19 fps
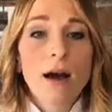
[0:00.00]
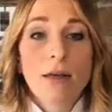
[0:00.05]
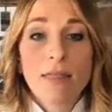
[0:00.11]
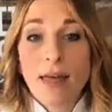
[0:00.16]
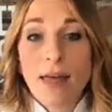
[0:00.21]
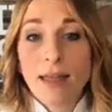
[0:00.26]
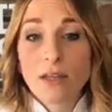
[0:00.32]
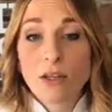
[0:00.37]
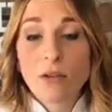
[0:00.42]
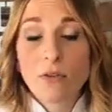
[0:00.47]

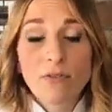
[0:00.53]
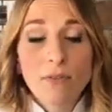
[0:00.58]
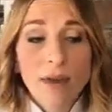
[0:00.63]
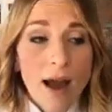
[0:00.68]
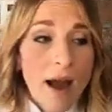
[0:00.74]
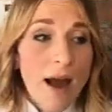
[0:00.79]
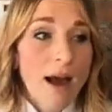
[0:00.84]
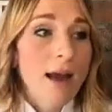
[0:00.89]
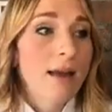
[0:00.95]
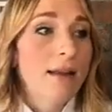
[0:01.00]
Then you've
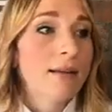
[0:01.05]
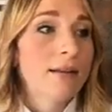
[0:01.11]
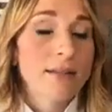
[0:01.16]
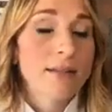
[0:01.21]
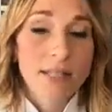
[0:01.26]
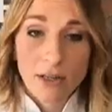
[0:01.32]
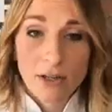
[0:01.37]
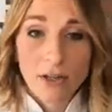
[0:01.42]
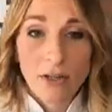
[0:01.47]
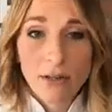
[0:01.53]
got
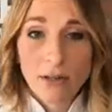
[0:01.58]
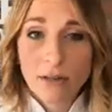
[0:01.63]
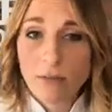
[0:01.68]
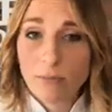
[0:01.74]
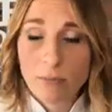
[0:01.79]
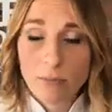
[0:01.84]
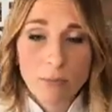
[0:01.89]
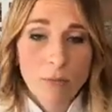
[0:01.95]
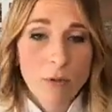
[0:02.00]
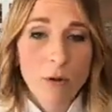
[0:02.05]
dinner
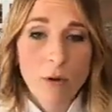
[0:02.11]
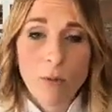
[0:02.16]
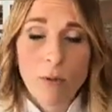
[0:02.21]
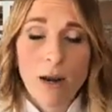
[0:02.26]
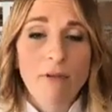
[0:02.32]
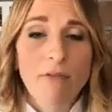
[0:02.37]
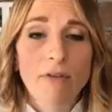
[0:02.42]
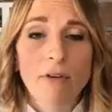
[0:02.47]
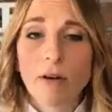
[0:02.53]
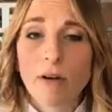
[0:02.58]
or
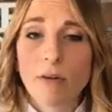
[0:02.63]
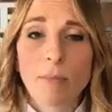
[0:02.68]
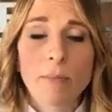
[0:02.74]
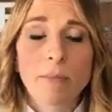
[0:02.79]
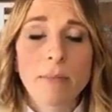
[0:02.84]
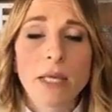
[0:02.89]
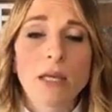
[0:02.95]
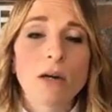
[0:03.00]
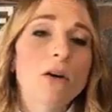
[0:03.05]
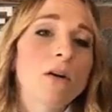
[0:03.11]
whatever
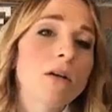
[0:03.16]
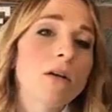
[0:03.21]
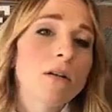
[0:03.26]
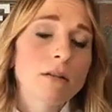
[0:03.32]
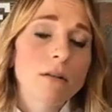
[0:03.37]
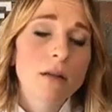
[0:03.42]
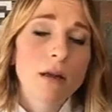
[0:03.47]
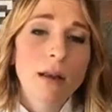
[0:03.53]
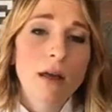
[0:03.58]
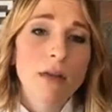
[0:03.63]
meal
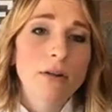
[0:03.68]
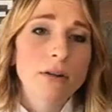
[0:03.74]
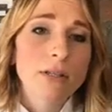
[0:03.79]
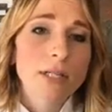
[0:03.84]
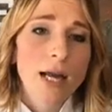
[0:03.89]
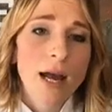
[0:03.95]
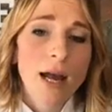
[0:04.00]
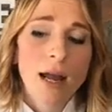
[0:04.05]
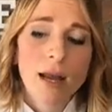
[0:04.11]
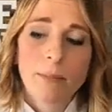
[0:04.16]
another
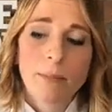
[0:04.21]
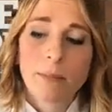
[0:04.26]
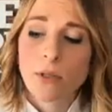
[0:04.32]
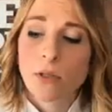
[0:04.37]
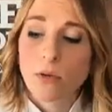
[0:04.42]
time.